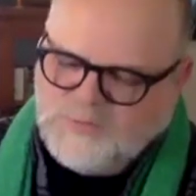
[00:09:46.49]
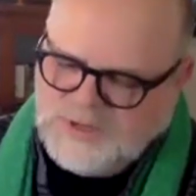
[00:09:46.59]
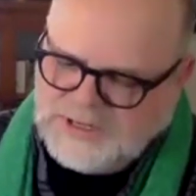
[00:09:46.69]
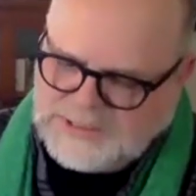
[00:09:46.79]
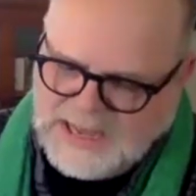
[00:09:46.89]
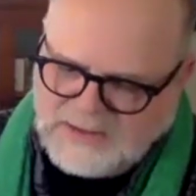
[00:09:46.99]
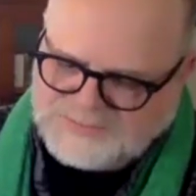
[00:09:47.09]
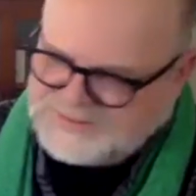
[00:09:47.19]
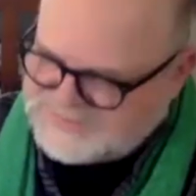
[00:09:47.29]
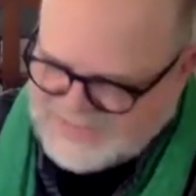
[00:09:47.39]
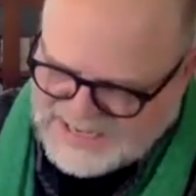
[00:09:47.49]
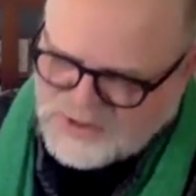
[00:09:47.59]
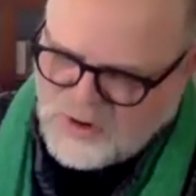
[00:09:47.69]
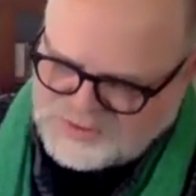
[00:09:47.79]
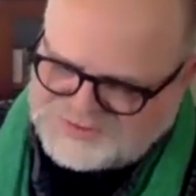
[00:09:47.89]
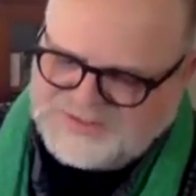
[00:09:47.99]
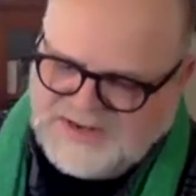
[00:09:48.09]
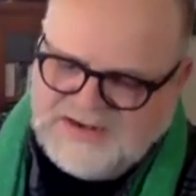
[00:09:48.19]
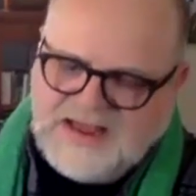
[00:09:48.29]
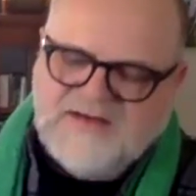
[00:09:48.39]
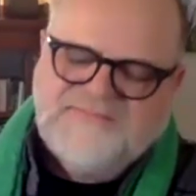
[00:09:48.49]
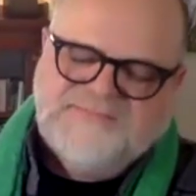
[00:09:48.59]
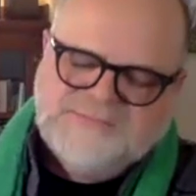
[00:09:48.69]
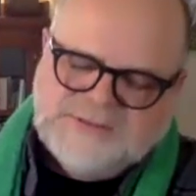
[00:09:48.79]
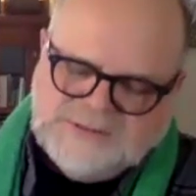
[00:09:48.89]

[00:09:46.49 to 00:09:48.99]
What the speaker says: workhouses. They cost enough,